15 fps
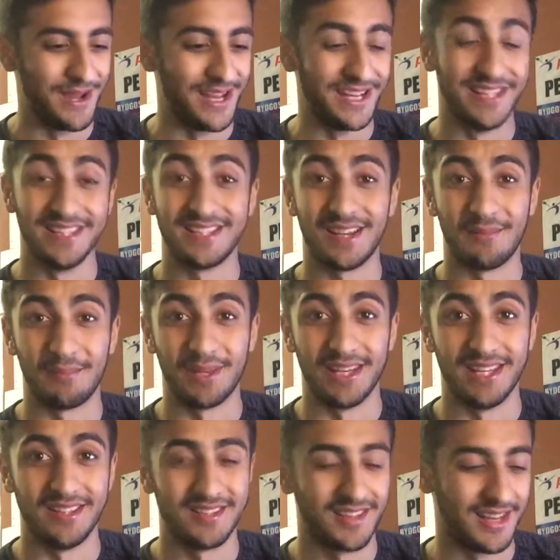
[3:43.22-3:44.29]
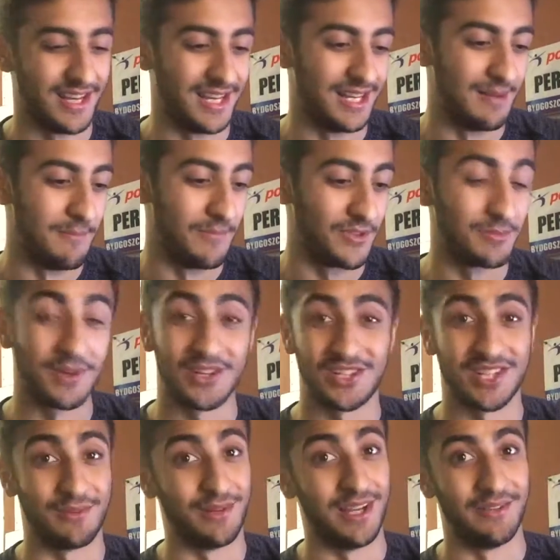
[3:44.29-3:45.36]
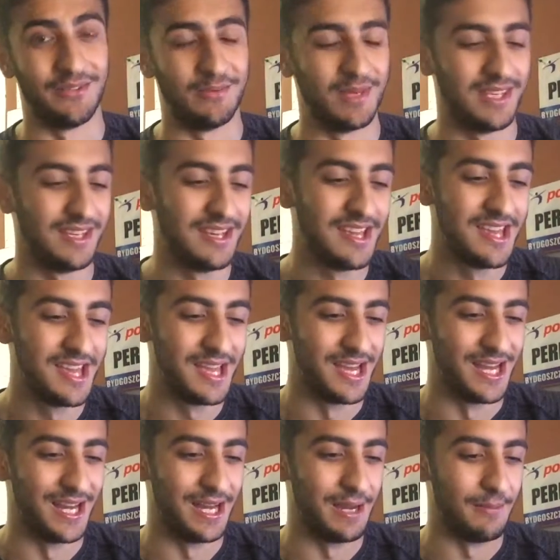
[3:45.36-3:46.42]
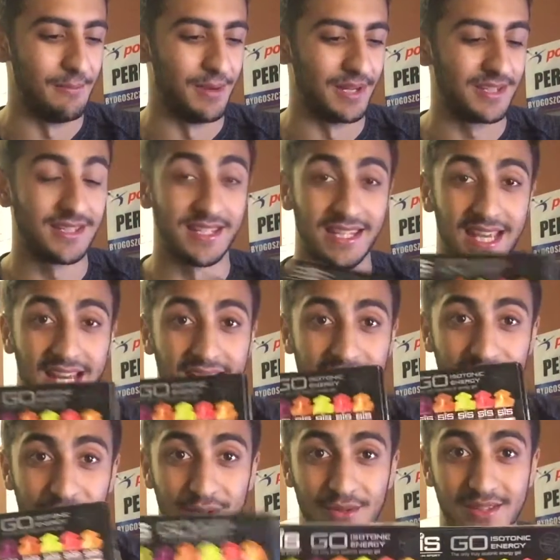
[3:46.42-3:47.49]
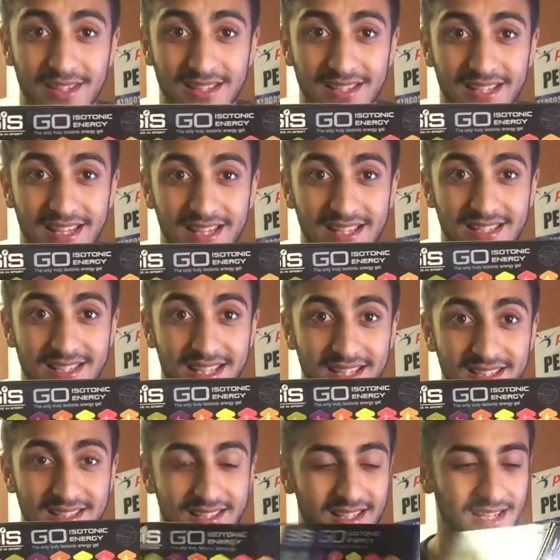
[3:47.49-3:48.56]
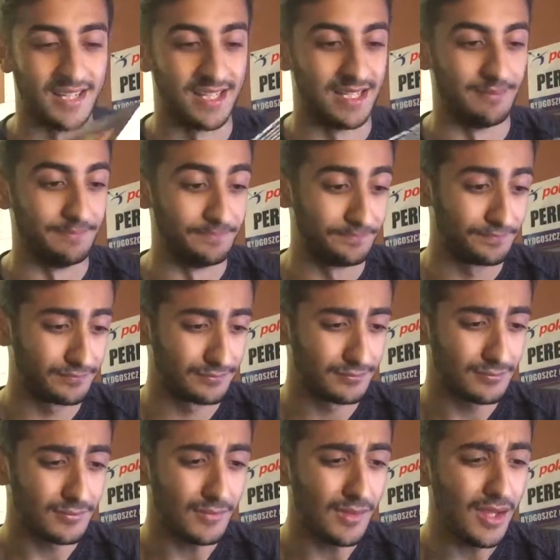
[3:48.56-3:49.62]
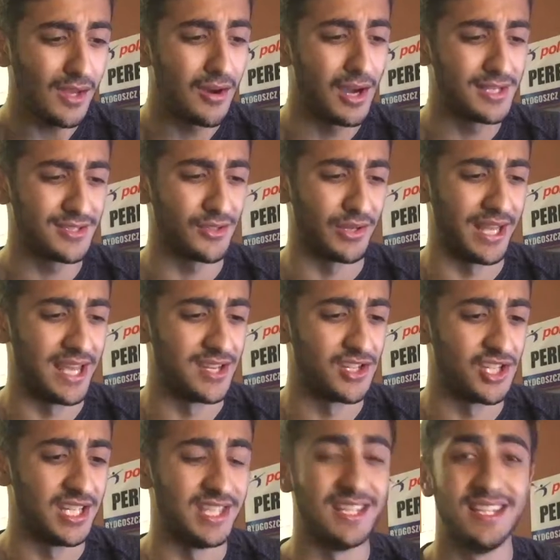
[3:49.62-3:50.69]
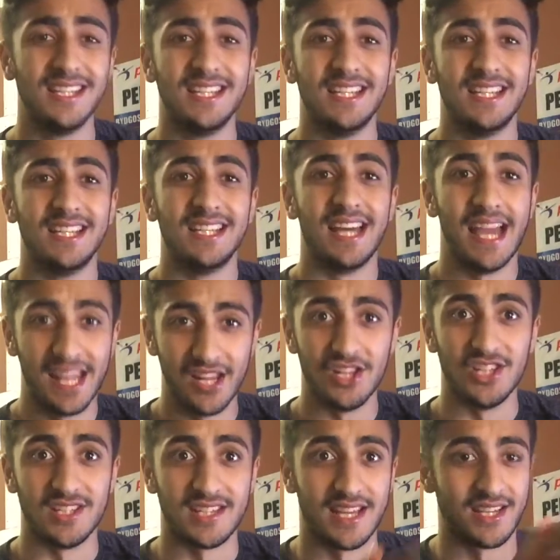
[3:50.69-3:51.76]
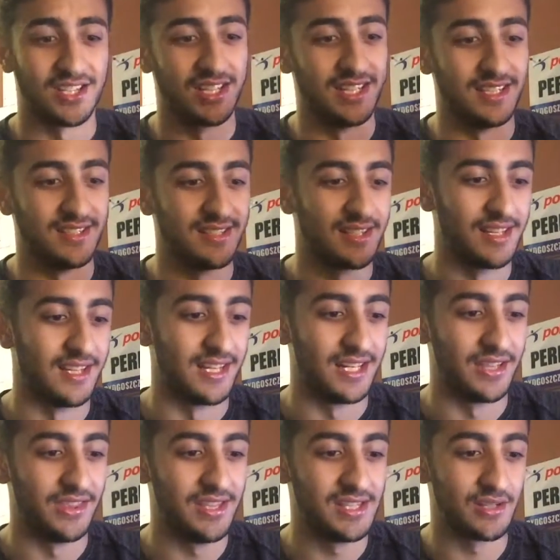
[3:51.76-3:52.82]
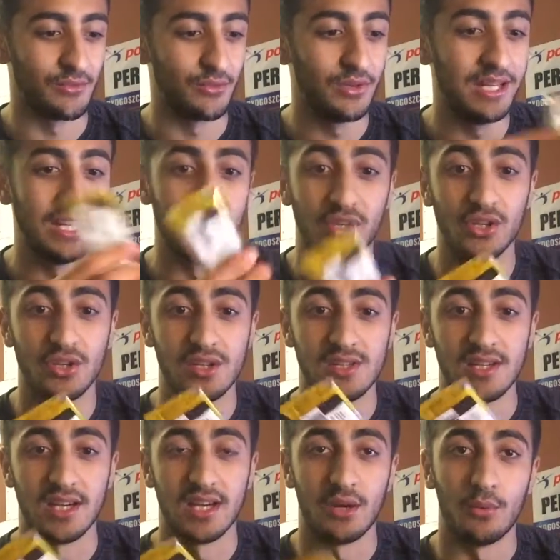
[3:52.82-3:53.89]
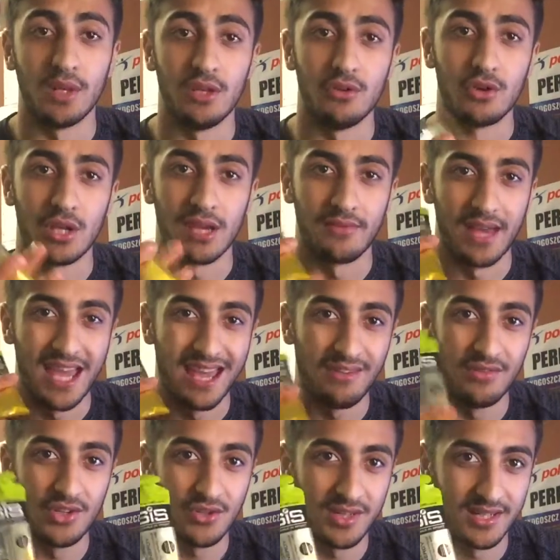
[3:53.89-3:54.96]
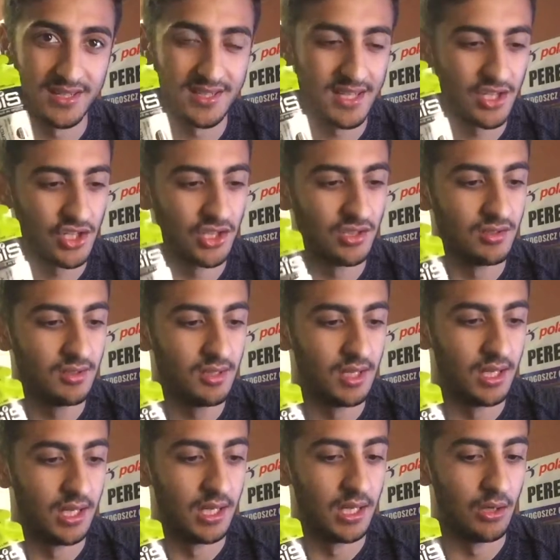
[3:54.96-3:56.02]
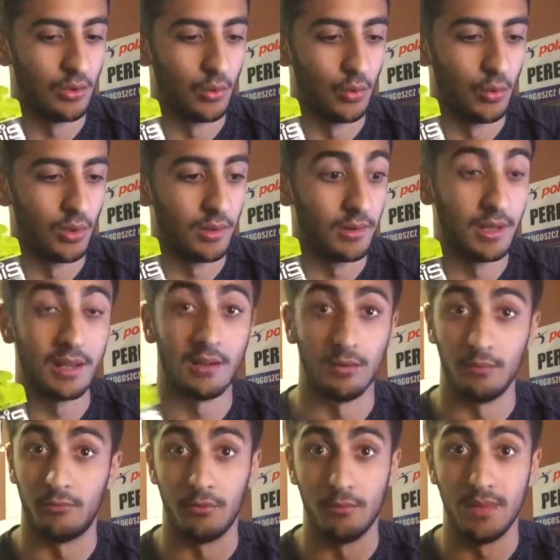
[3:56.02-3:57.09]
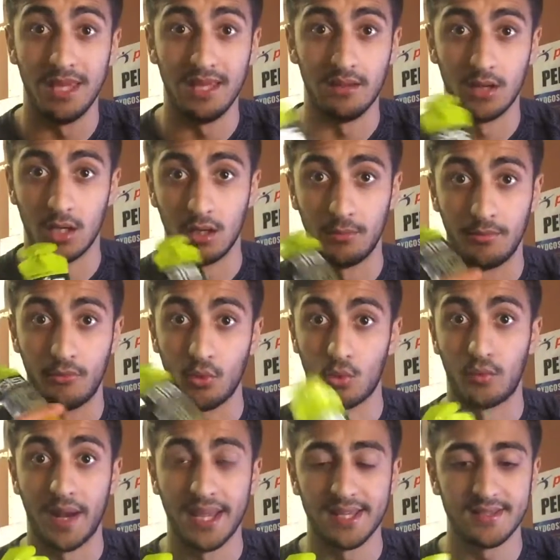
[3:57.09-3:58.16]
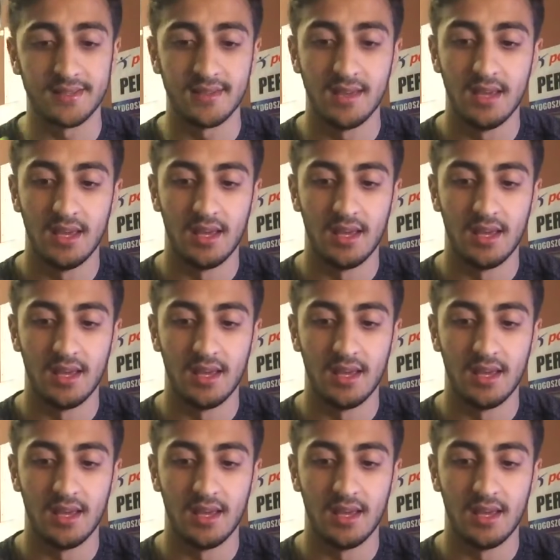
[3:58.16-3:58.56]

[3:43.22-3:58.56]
by any of these companies, um, as much as I would love to be. Uh, but uh, yeah, so SIS, um, Isotonic Energy, energy sachets. Uh, these are really good uh, when you know you have a heavy training session uh, or for me uh, before a race.